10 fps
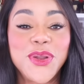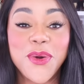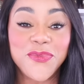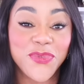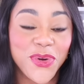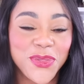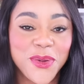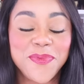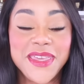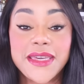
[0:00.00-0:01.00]
no
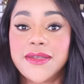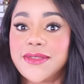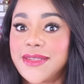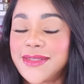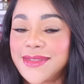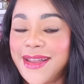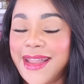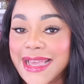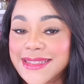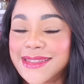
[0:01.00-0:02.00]
further, because this
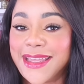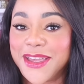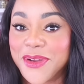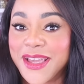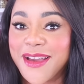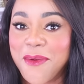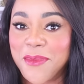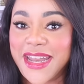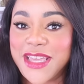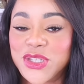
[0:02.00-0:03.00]
next layering
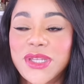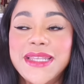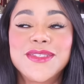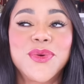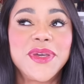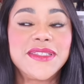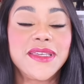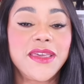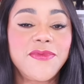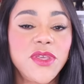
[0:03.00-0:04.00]
combination is going to
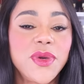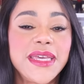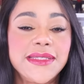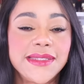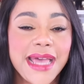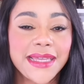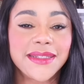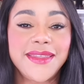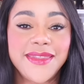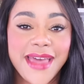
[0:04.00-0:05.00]
give you
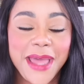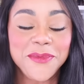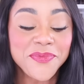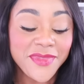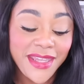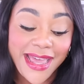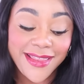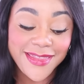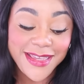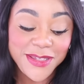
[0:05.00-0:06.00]
exactly that.
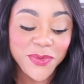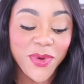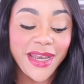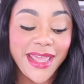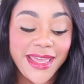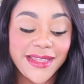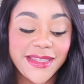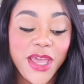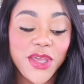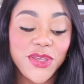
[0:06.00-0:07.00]
And this one
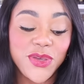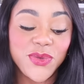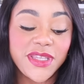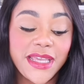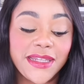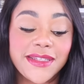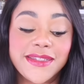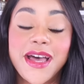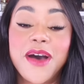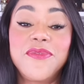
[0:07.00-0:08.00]
is using
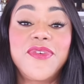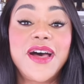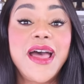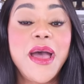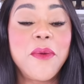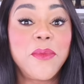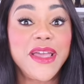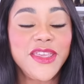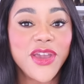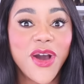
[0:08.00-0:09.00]
Lattafa
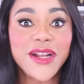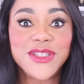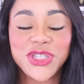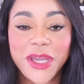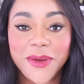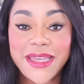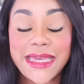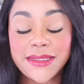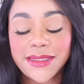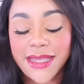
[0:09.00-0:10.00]
Maillard Cherry
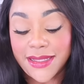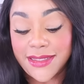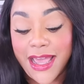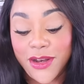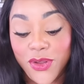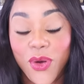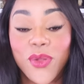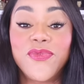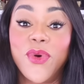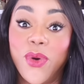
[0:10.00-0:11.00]
Intense and
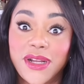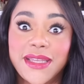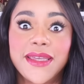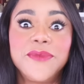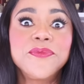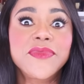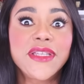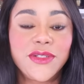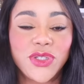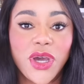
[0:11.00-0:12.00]
Gulf Orchid
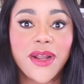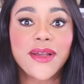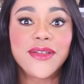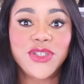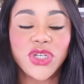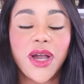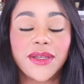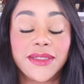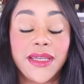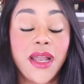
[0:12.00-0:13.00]
Dark
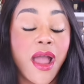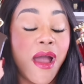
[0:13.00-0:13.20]
Chocolate.